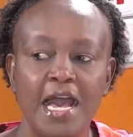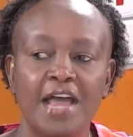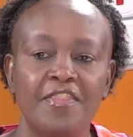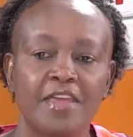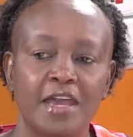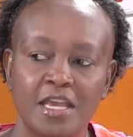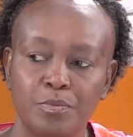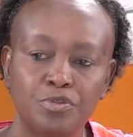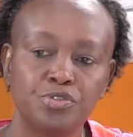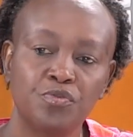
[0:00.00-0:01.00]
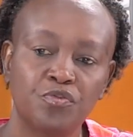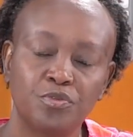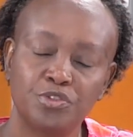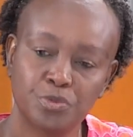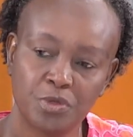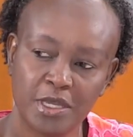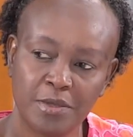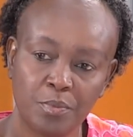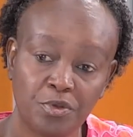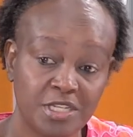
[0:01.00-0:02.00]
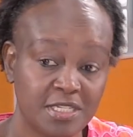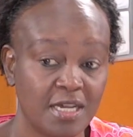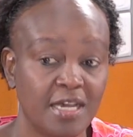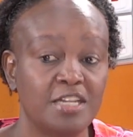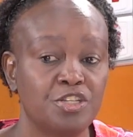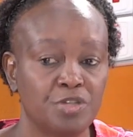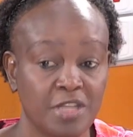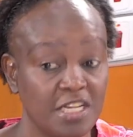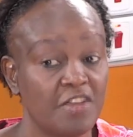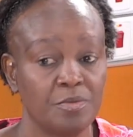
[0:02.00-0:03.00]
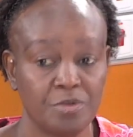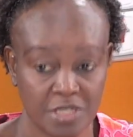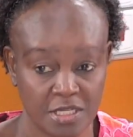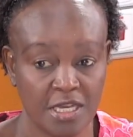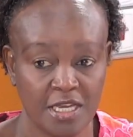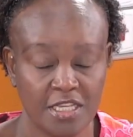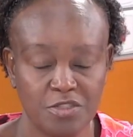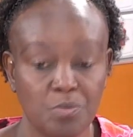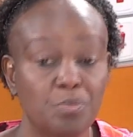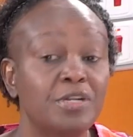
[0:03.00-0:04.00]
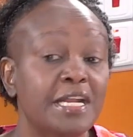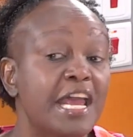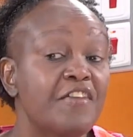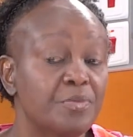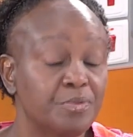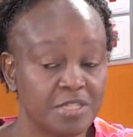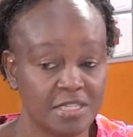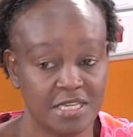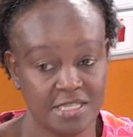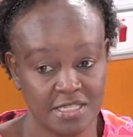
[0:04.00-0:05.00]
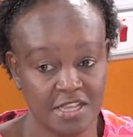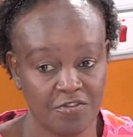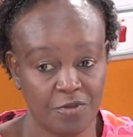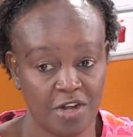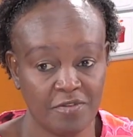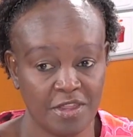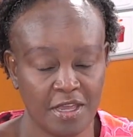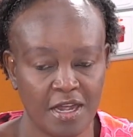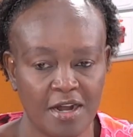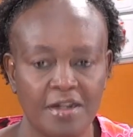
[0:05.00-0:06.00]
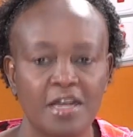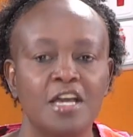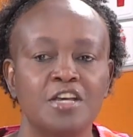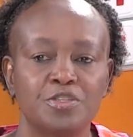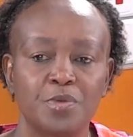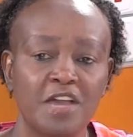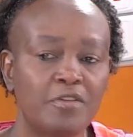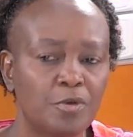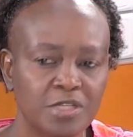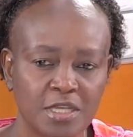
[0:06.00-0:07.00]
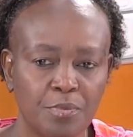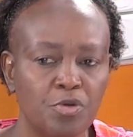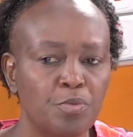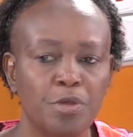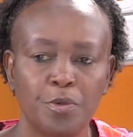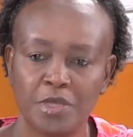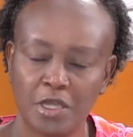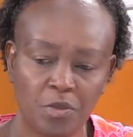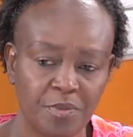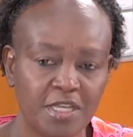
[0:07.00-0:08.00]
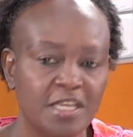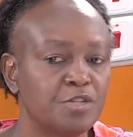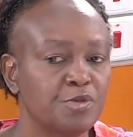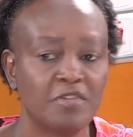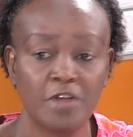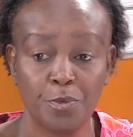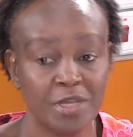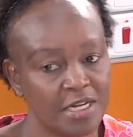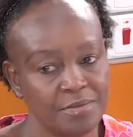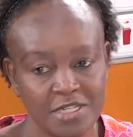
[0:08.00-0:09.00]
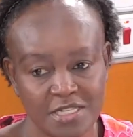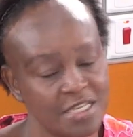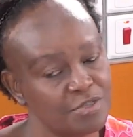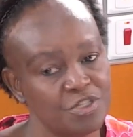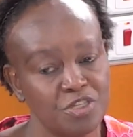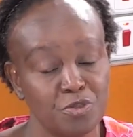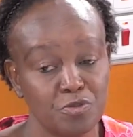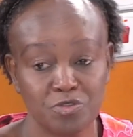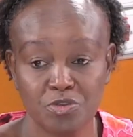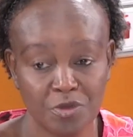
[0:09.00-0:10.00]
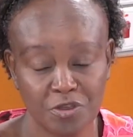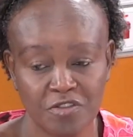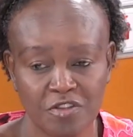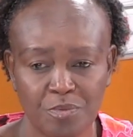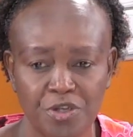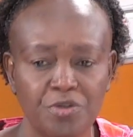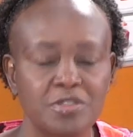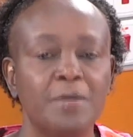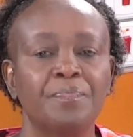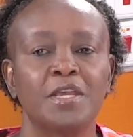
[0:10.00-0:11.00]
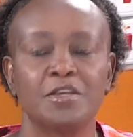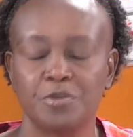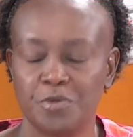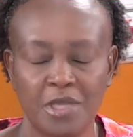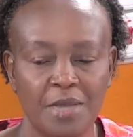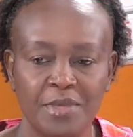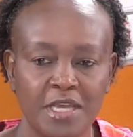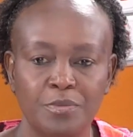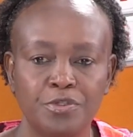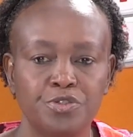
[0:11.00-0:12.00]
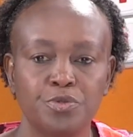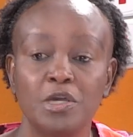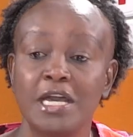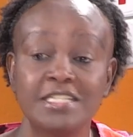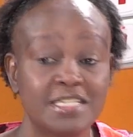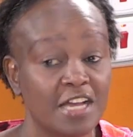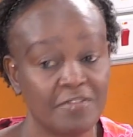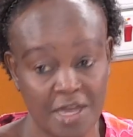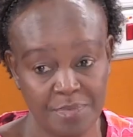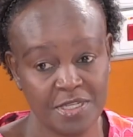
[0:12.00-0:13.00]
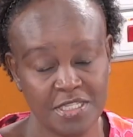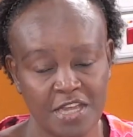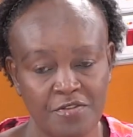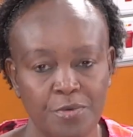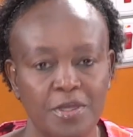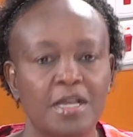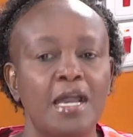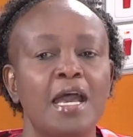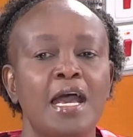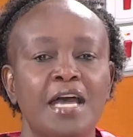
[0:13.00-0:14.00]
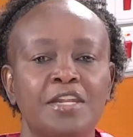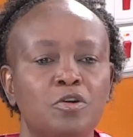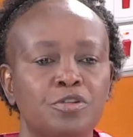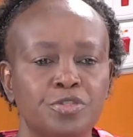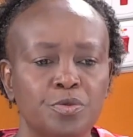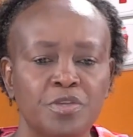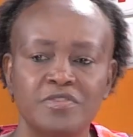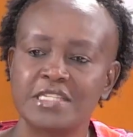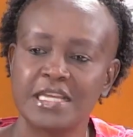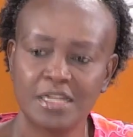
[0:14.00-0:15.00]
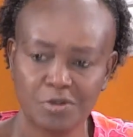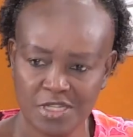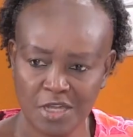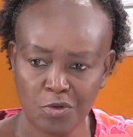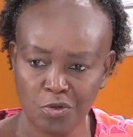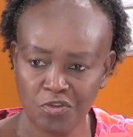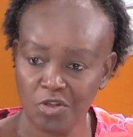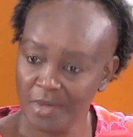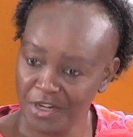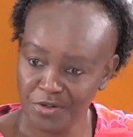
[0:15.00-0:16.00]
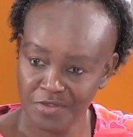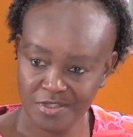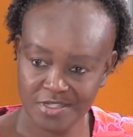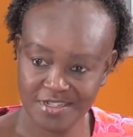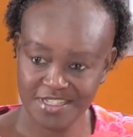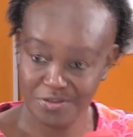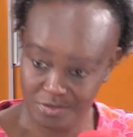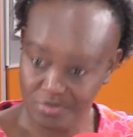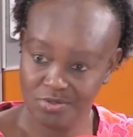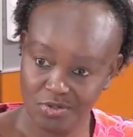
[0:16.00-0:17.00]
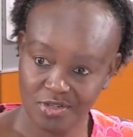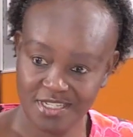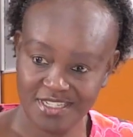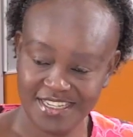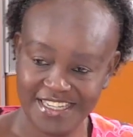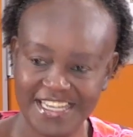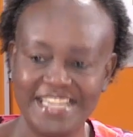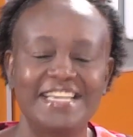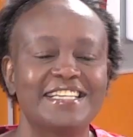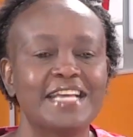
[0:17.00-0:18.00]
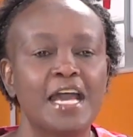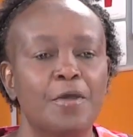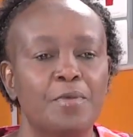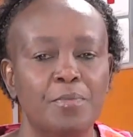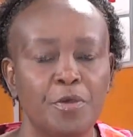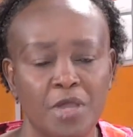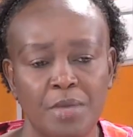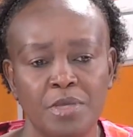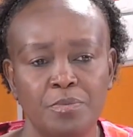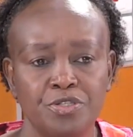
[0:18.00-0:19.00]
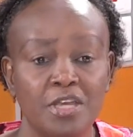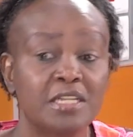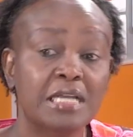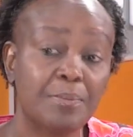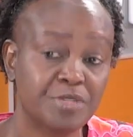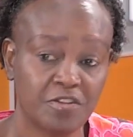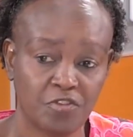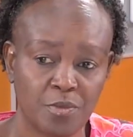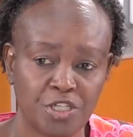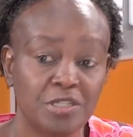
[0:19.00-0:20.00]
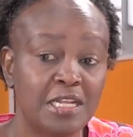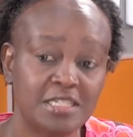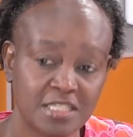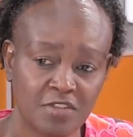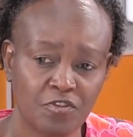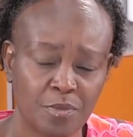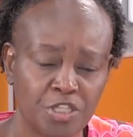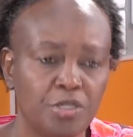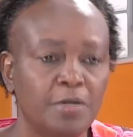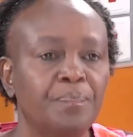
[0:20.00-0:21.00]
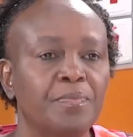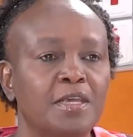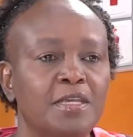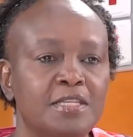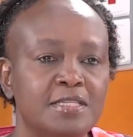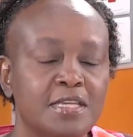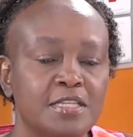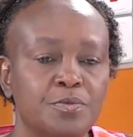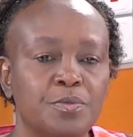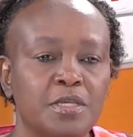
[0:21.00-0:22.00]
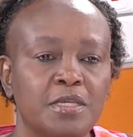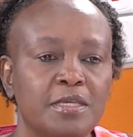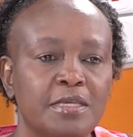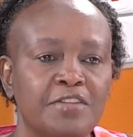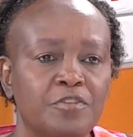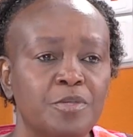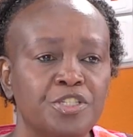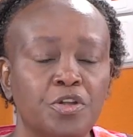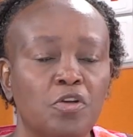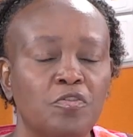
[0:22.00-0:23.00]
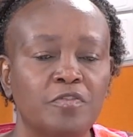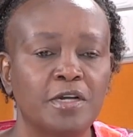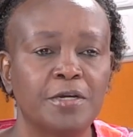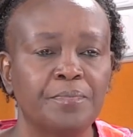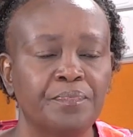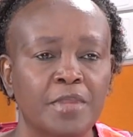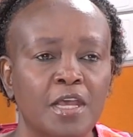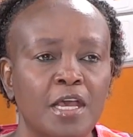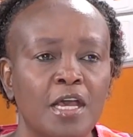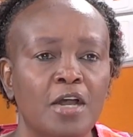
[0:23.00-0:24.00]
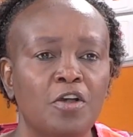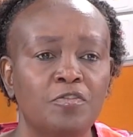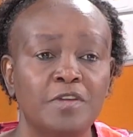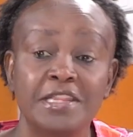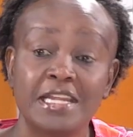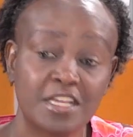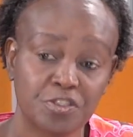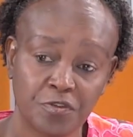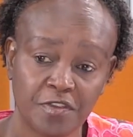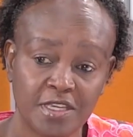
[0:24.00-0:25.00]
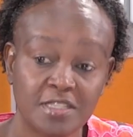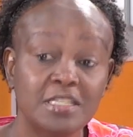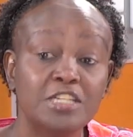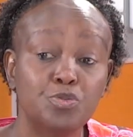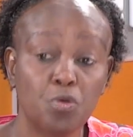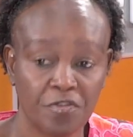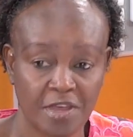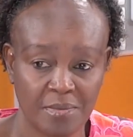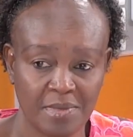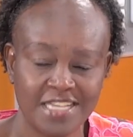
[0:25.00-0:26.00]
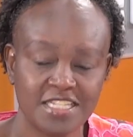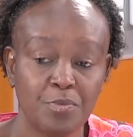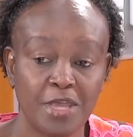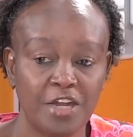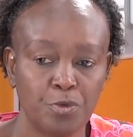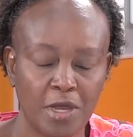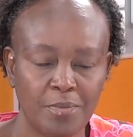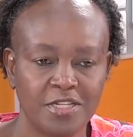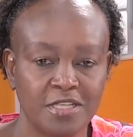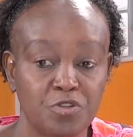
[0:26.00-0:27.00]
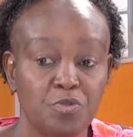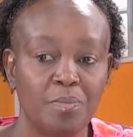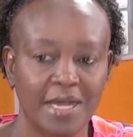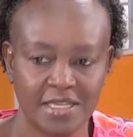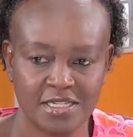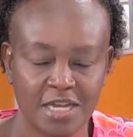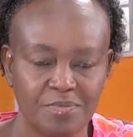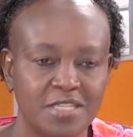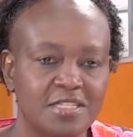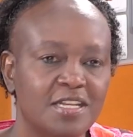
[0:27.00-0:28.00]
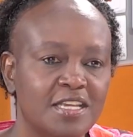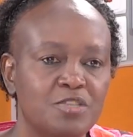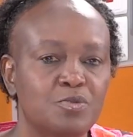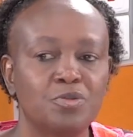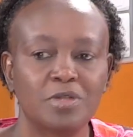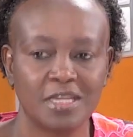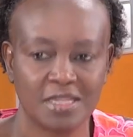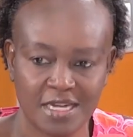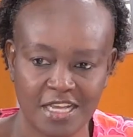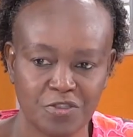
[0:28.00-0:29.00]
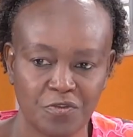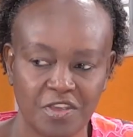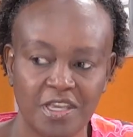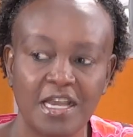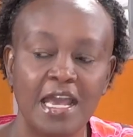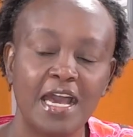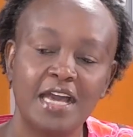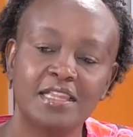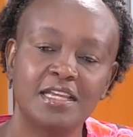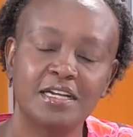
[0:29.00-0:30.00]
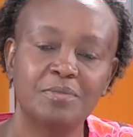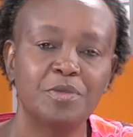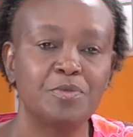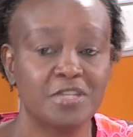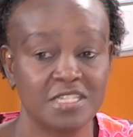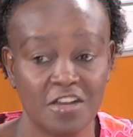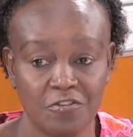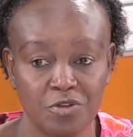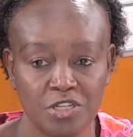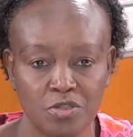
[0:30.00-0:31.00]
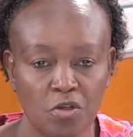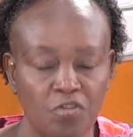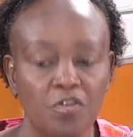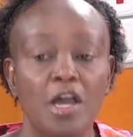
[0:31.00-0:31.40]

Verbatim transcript: and they are able to to uh, monitor and ensure that everybody is on board and everybody is safe wherever they are. So we have a WhatsApp group where we communicate. We have our weekly meetings, which is on Zoom because of the bureaus, so we can be able to just have updates every week. And also we've sent out a Google form, I don't know if it's you, you, you got it, yes. Uh, yes, whereby we can be able to get capture information, the latest information, in this case we information of um of uh, the next of kings, two of them. Last time we had one, but said to back it up just in case we don't get the next of king, and uh, maybe our staff phone is off,